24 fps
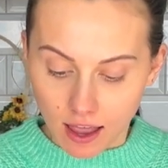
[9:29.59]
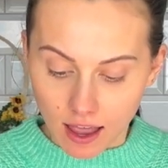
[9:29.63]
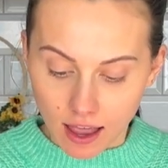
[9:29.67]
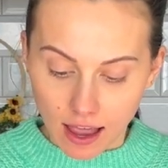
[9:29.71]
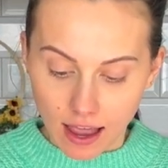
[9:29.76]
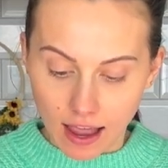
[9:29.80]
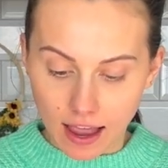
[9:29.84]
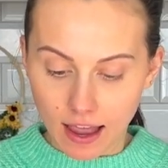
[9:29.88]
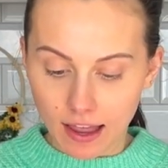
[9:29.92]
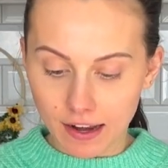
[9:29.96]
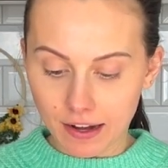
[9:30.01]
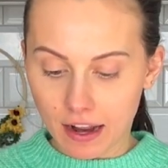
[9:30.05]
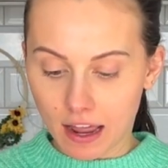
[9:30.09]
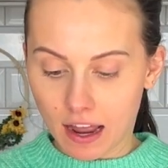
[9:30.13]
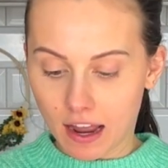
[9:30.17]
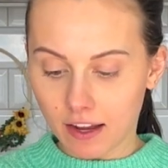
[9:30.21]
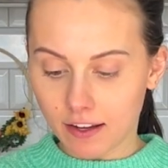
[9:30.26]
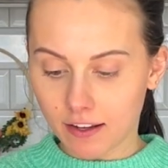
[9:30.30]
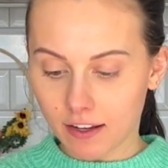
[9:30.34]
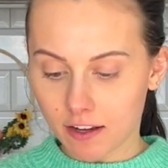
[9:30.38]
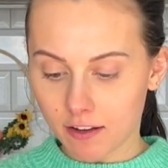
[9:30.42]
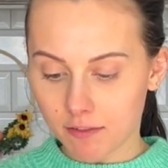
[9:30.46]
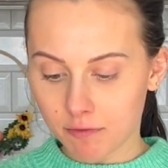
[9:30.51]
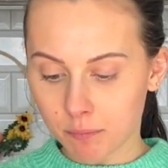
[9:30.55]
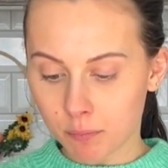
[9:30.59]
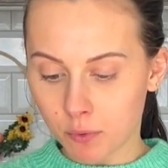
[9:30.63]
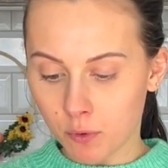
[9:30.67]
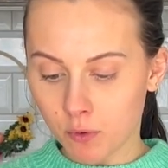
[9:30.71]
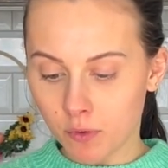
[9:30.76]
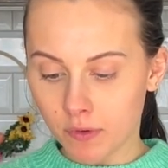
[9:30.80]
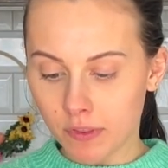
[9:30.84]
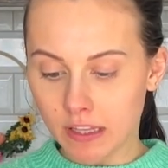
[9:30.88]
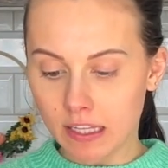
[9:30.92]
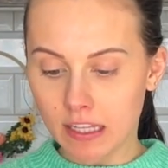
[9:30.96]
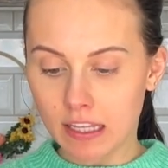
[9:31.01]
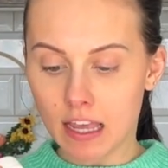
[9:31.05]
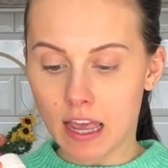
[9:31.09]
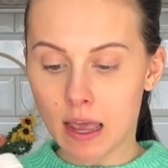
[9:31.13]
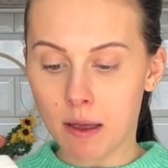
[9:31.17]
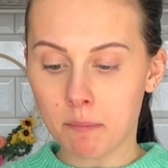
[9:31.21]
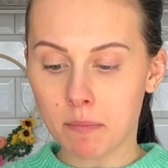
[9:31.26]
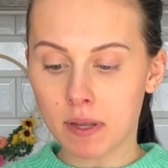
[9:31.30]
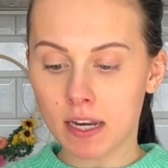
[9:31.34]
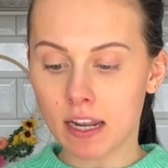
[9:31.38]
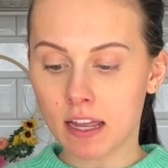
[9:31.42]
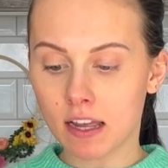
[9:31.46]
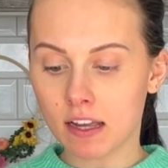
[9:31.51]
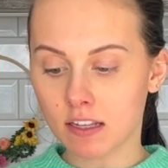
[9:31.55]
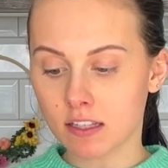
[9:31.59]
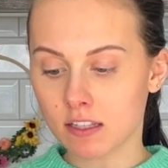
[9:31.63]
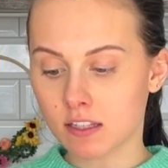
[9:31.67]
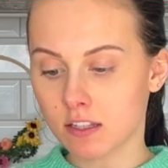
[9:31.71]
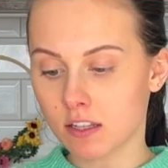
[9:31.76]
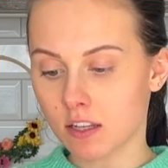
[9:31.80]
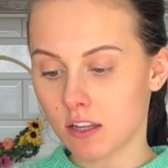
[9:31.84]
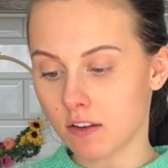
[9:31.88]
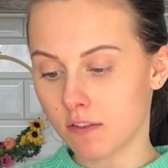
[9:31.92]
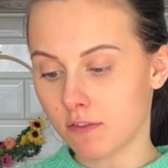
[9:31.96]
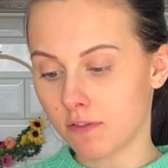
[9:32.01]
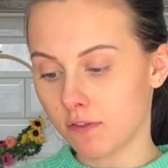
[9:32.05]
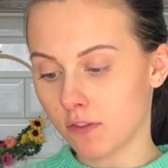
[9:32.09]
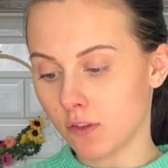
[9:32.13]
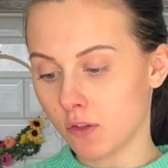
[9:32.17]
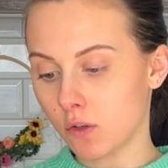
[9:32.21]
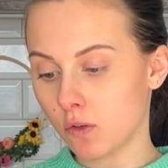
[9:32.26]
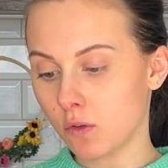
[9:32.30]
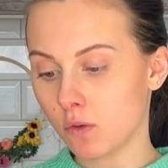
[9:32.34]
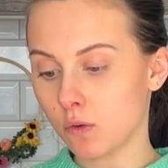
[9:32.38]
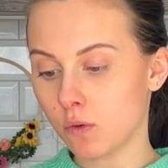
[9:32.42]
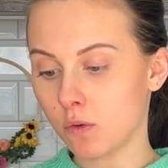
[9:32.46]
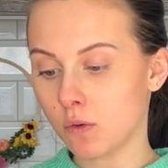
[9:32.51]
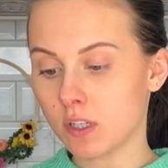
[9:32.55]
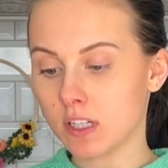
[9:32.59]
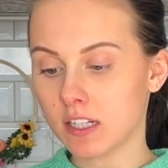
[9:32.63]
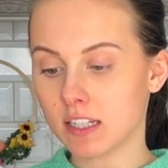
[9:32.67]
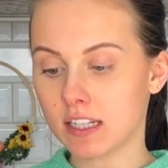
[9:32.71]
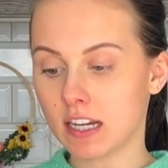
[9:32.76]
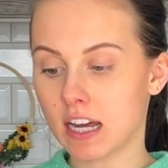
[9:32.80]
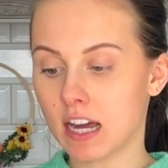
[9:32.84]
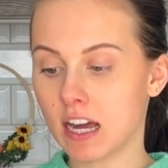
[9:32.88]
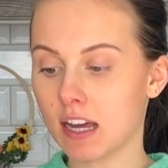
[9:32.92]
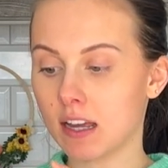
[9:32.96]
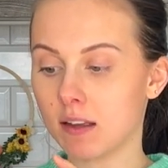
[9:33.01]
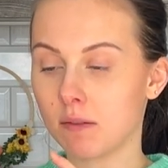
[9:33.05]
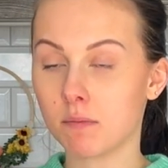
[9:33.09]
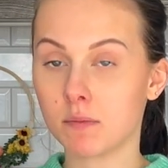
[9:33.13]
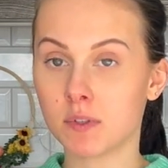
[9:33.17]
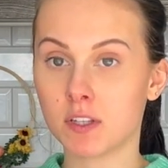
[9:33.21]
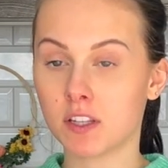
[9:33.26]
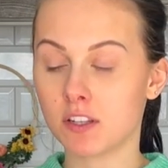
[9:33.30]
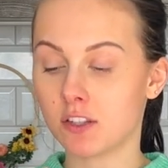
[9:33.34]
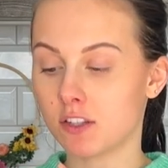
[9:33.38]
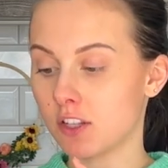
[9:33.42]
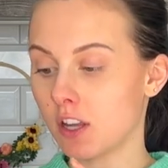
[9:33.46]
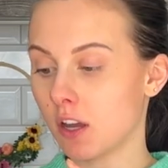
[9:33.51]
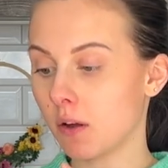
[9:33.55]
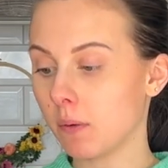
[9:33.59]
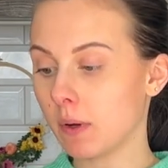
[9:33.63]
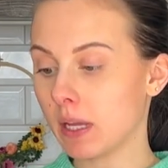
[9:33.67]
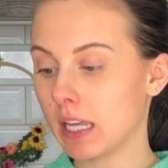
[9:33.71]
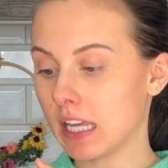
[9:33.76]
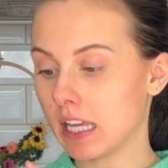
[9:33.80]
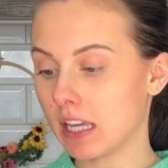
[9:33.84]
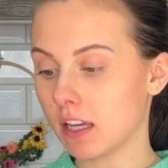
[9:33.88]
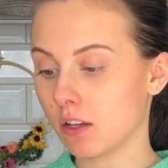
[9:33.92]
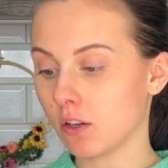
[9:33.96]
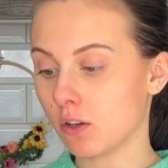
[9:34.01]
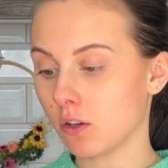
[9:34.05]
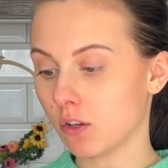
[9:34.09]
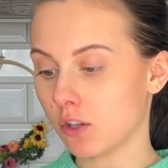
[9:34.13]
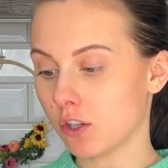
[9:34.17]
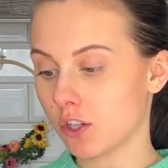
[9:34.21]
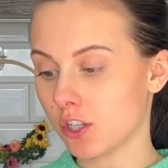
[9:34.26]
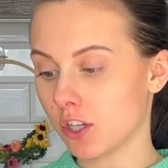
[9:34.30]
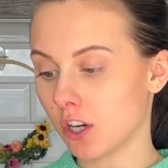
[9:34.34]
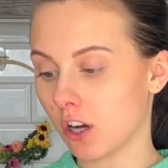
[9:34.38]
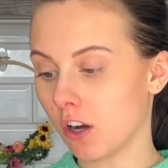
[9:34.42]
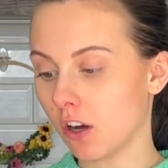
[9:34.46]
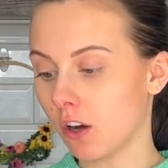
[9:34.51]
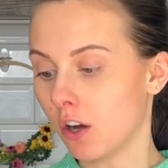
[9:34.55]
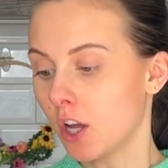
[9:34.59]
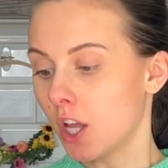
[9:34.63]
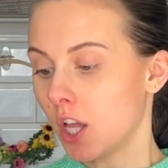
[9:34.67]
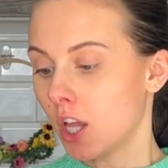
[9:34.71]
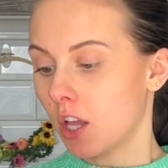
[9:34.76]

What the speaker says: and I have bought the M&S Food times ZOE Gut Shot